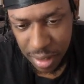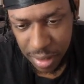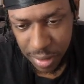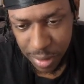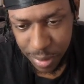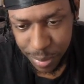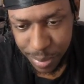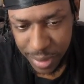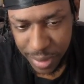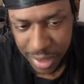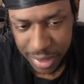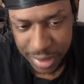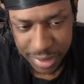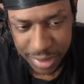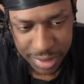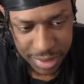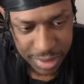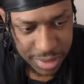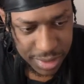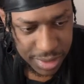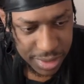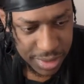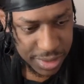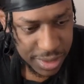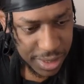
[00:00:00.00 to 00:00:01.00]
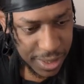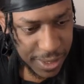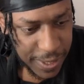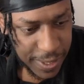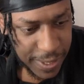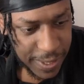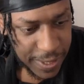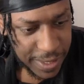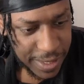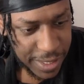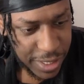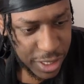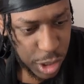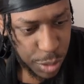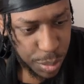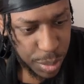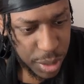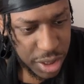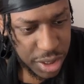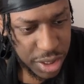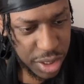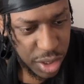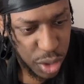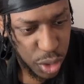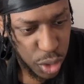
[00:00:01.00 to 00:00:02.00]
my goodness. Little
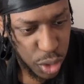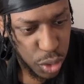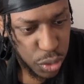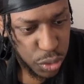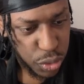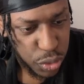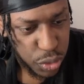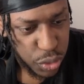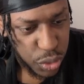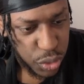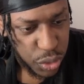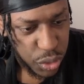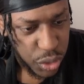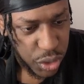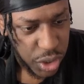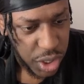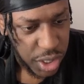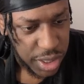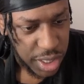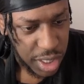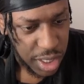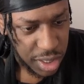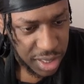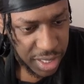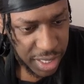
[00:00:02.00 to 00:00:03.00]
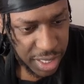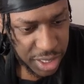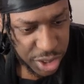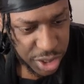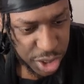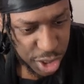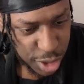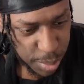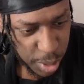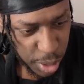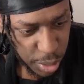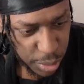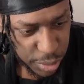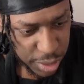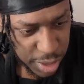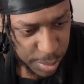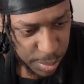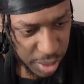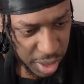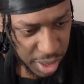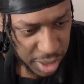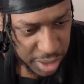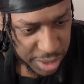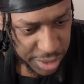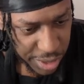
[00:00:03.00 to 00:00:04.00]
Bidoof, the legend
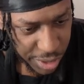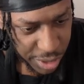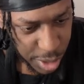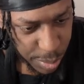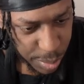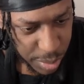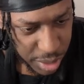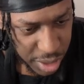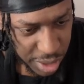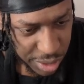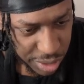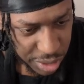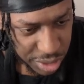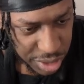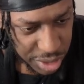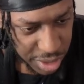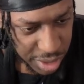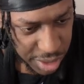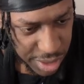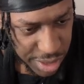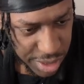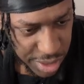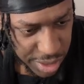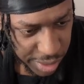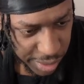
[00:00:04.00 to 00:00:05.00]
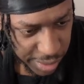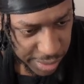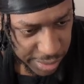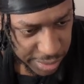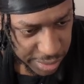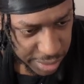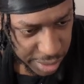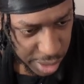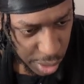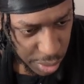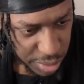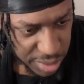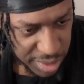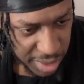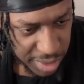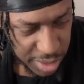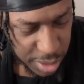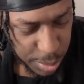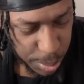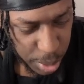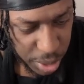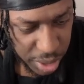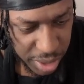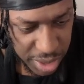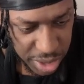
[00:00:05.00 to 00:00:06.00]
Pokemon. Are there any Baderos in here? I always like to
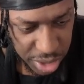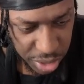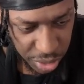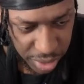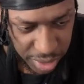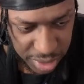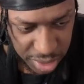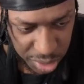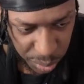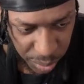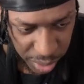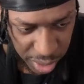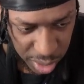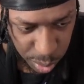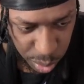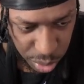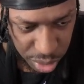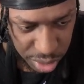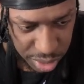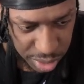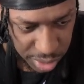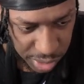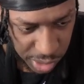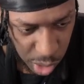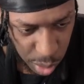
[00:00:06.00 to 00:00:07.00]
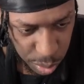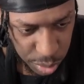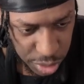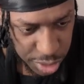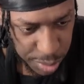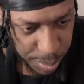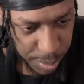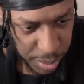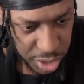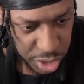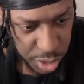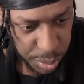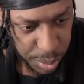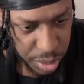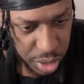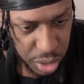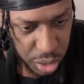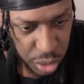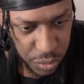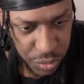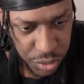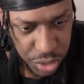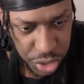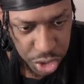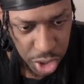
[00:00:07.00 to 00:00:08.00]
put Easter eggs in random ones. Nope, just a bunch of
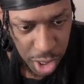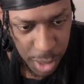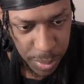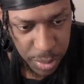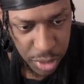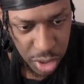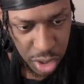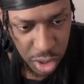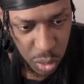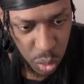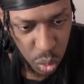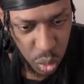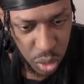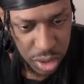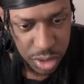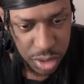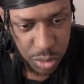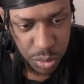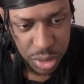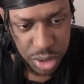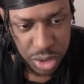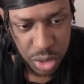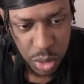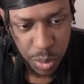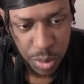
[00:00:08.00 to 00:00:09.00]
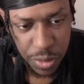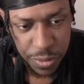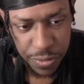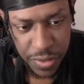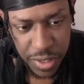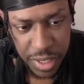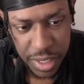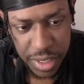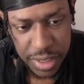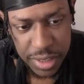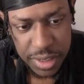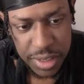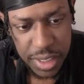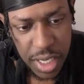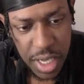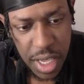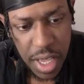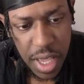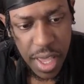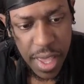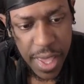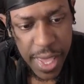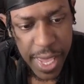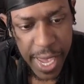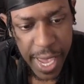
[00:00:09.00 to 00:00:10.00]
Bidoofs chopping on wood with Super Fang.
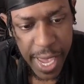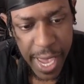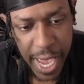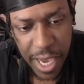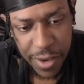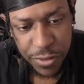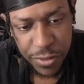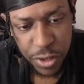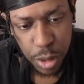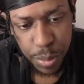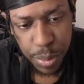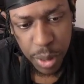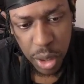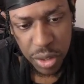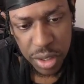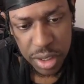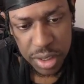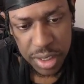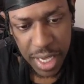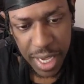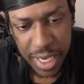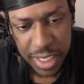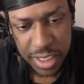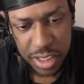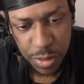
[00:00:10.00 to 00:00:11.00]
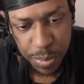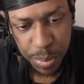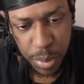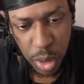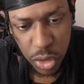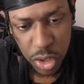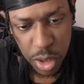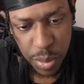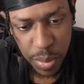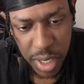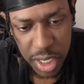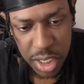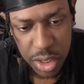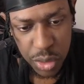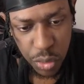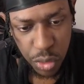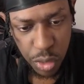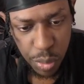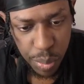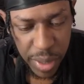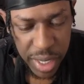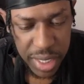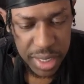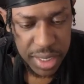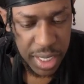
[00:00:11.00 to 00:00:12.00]
Half your opponent's active Pokemon
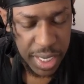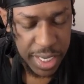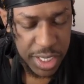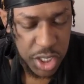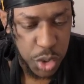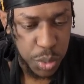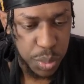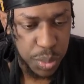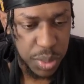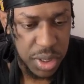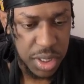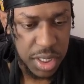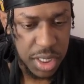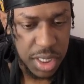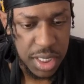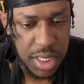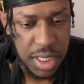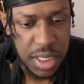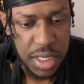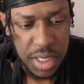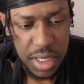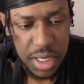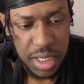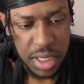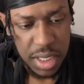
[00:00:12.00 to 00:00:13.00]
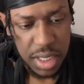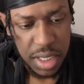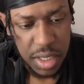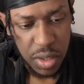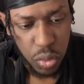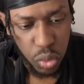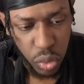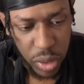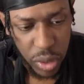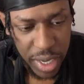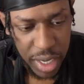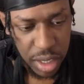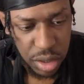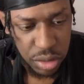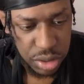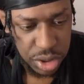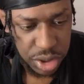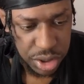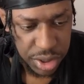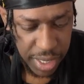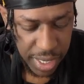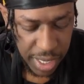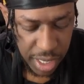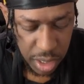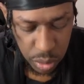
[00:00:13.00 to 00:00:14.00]
remained HP rounds
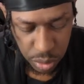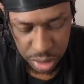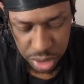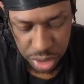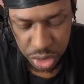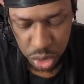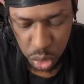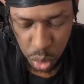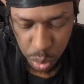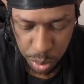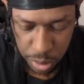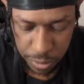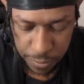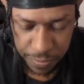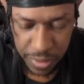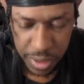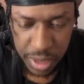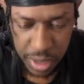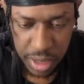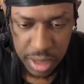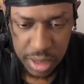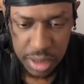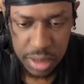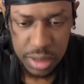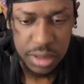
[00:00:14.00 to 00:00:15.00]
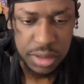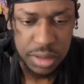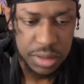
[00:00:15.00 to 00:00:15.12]
down with Super Fangs.